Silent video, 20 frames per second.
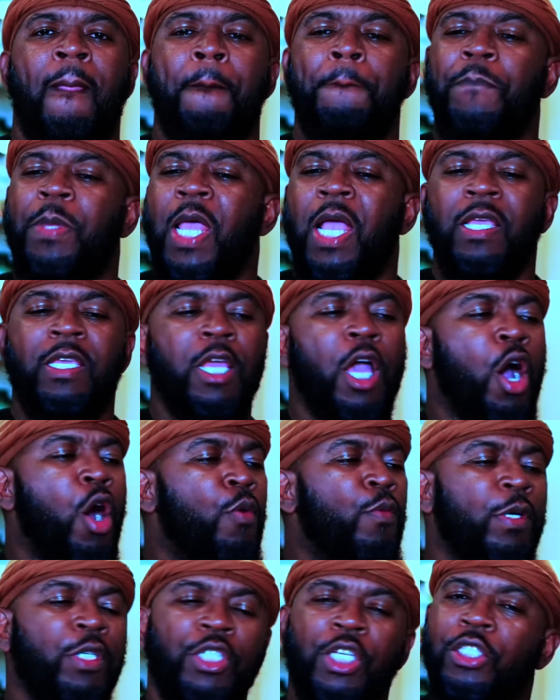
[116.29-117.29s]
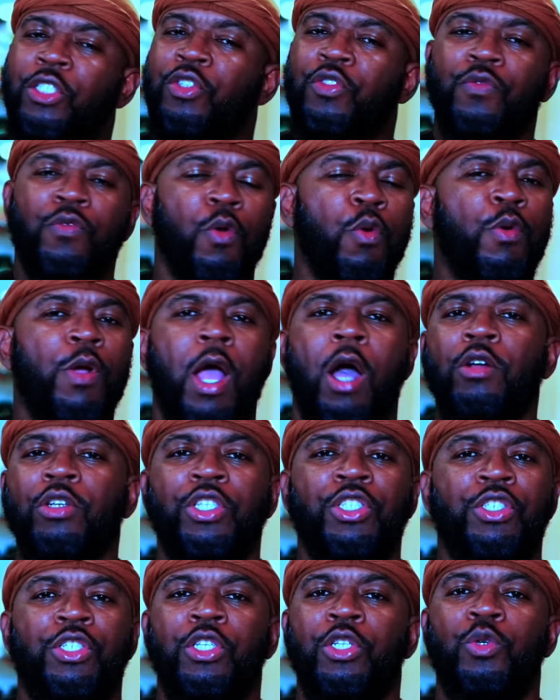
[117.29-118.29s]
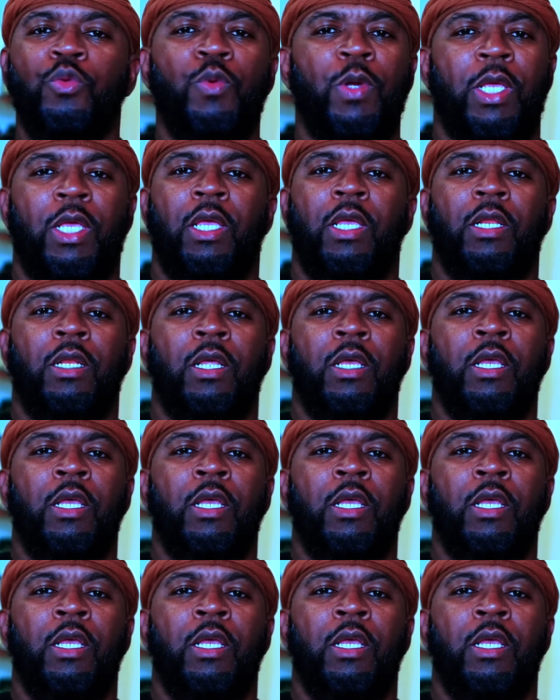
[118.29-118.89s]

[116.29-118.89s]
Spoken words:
that y'all would just throw caution to the wind.